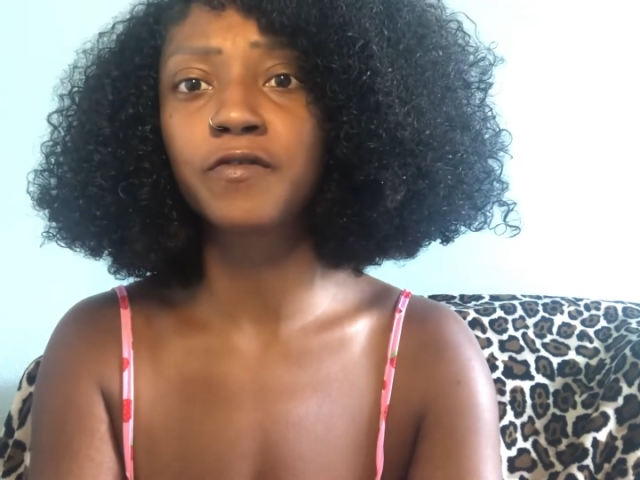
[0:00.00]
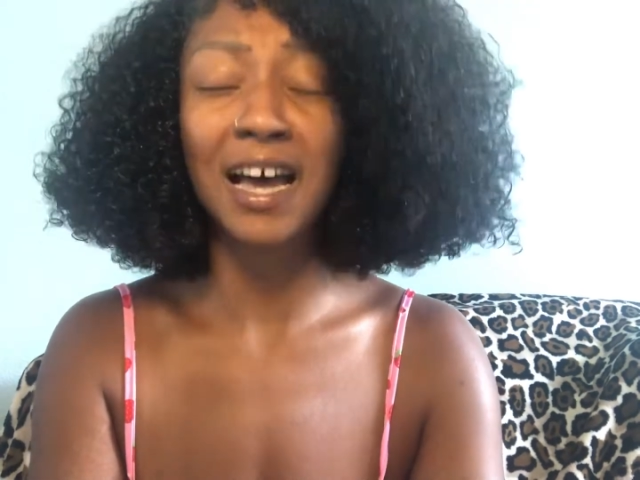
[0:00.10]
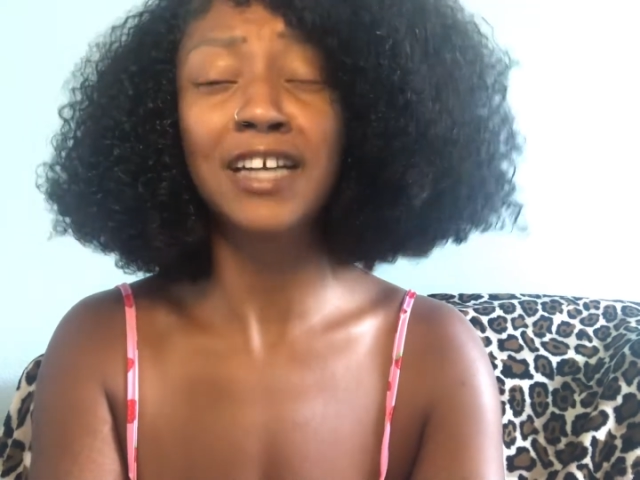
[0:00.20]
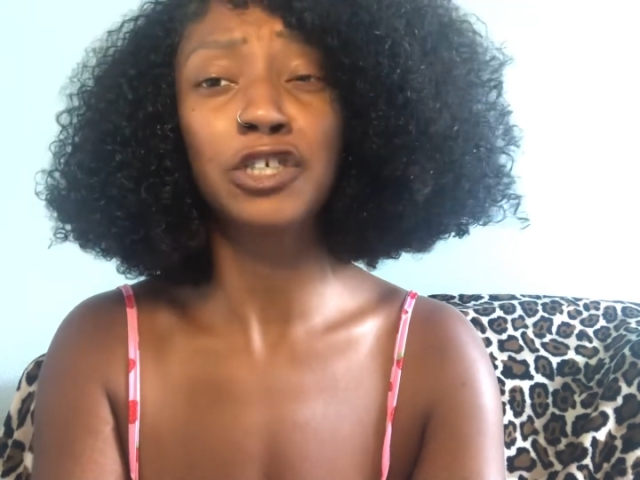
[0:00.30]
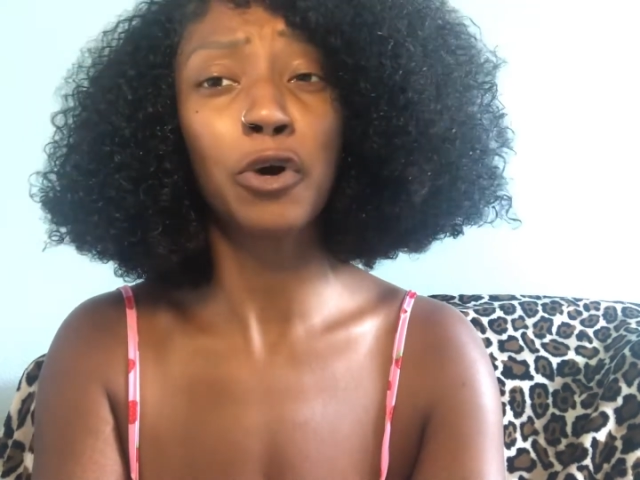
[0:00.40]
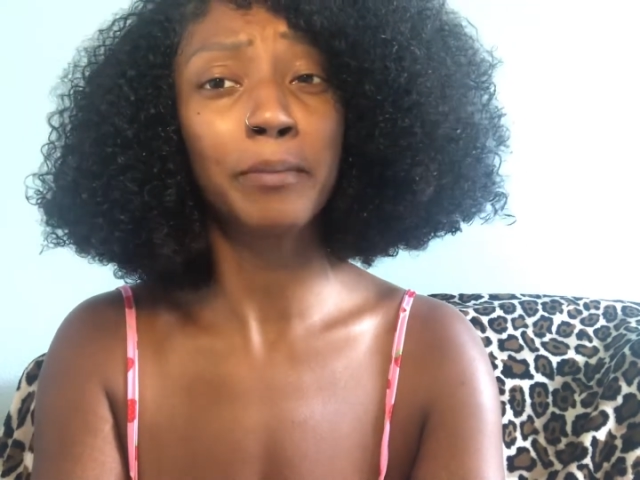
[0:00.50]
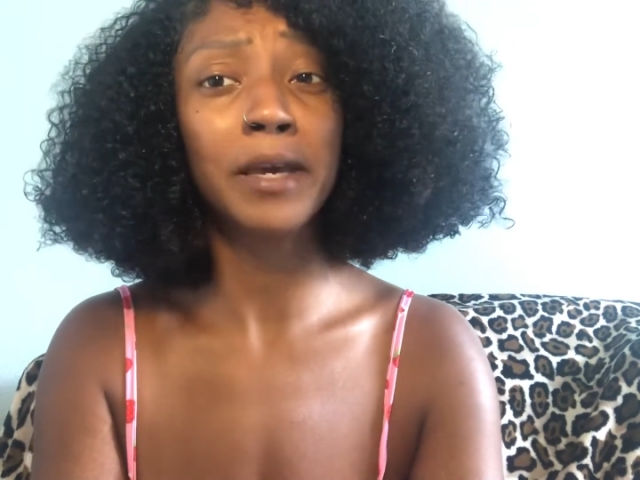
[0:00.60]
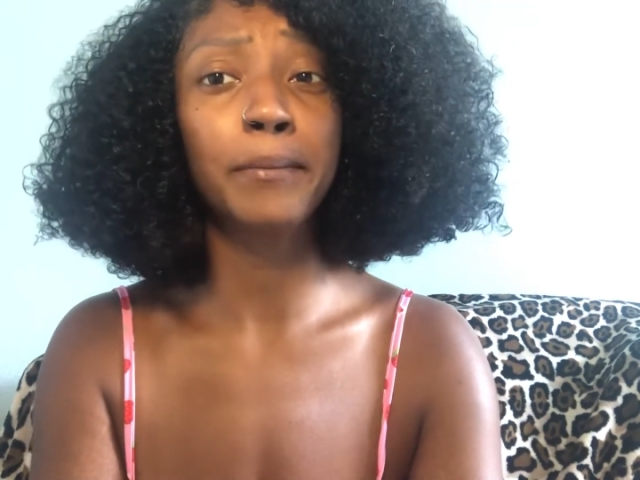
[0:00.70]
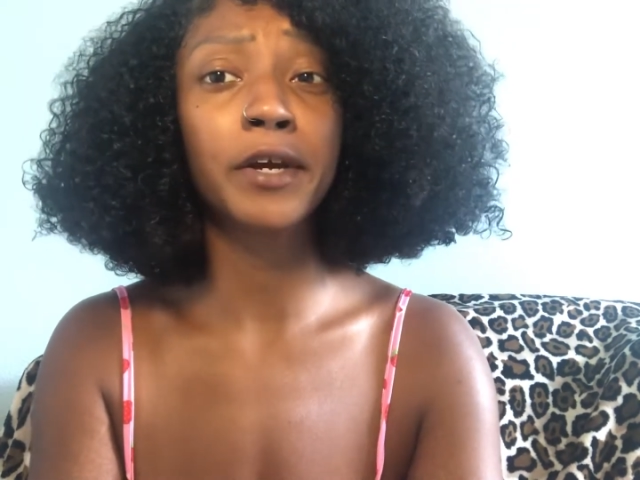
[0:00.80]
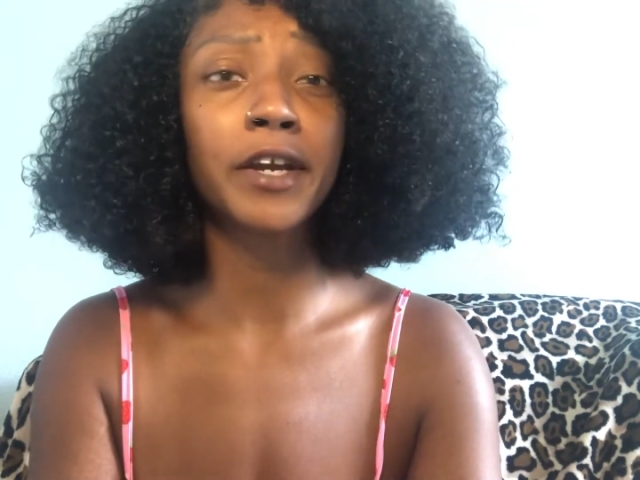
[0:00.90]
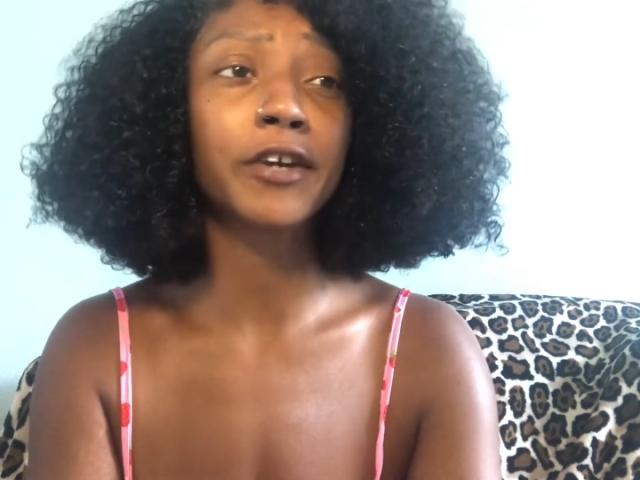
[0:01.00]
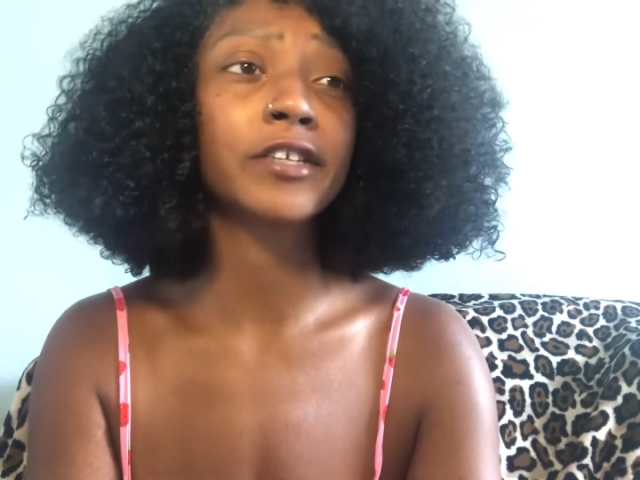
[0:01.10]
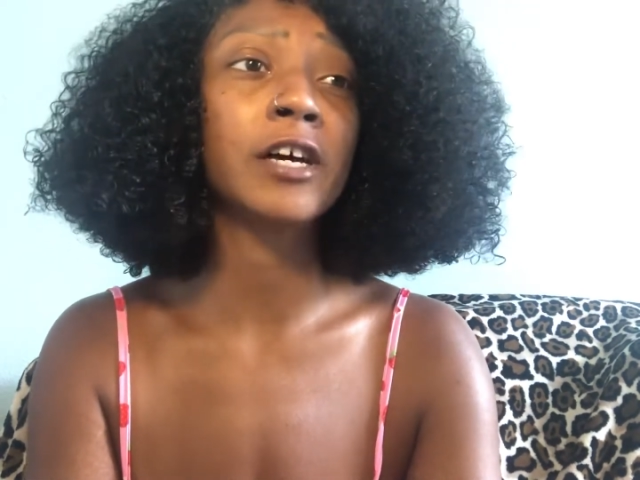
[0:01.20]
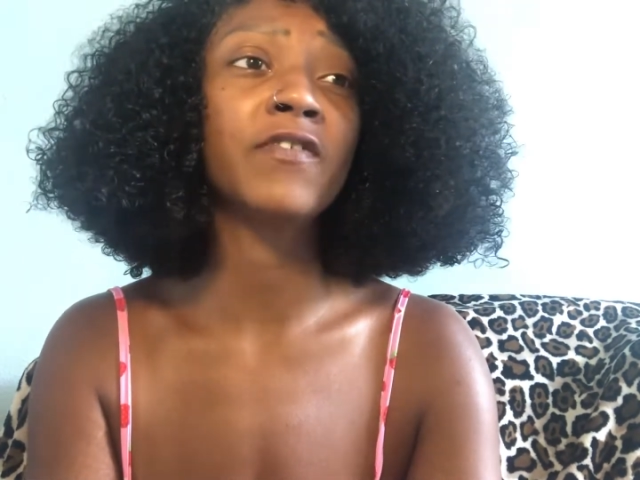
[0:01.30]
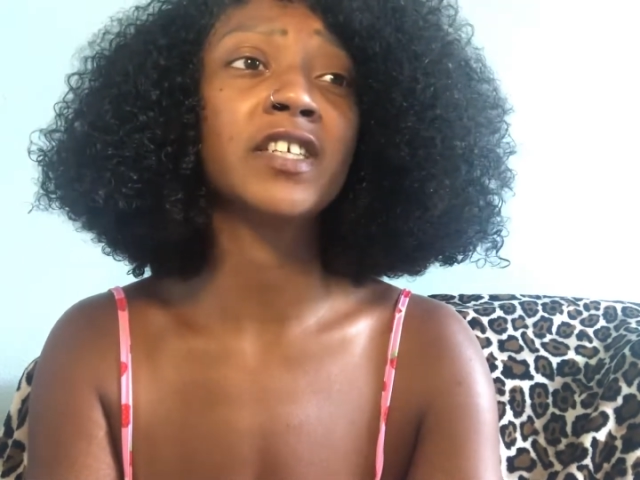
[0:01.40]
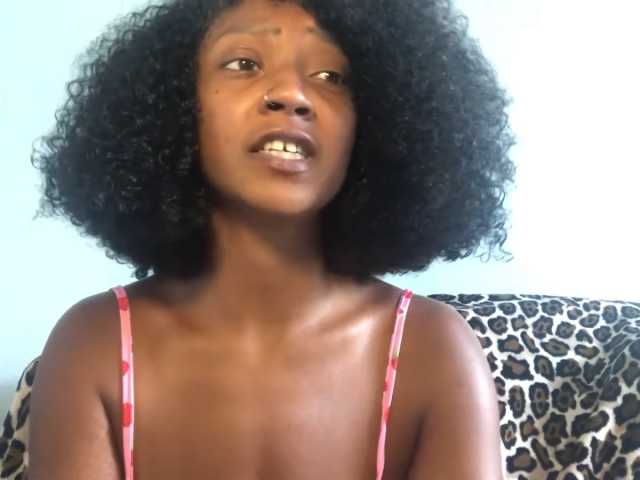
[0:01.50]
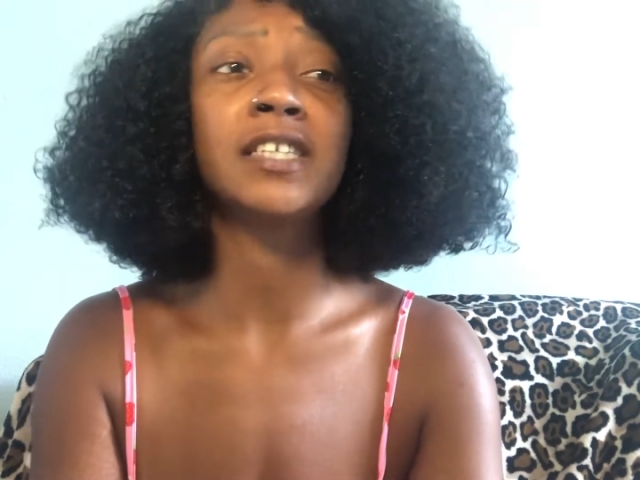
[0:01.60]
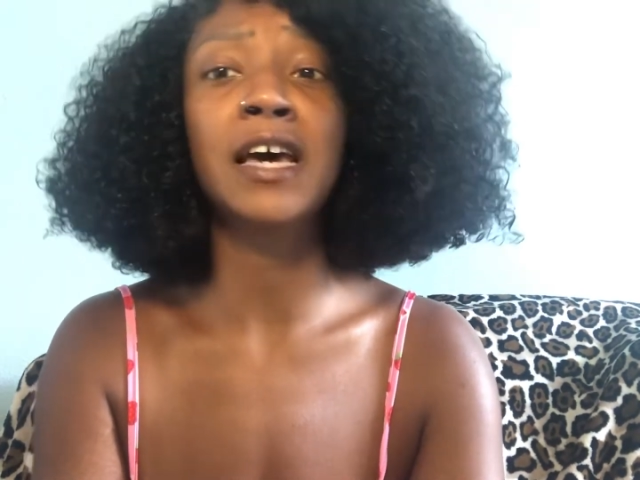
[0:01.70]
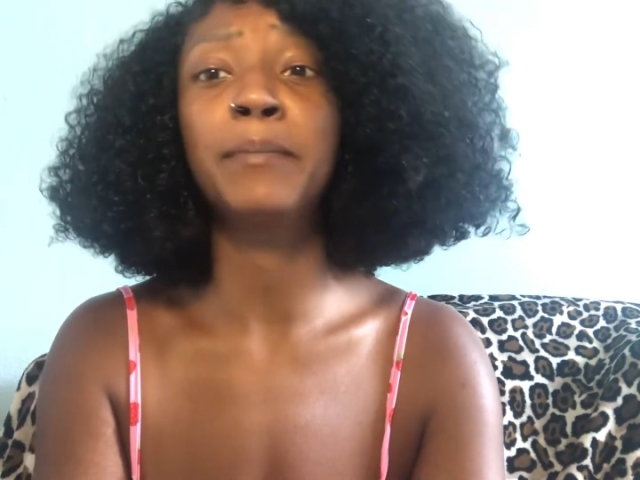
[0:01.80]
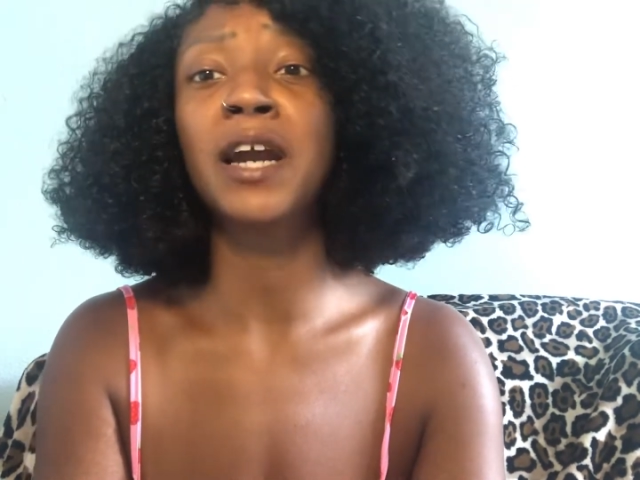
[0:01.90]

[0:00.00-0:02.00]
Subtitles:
I don't mean putting yourself into debt,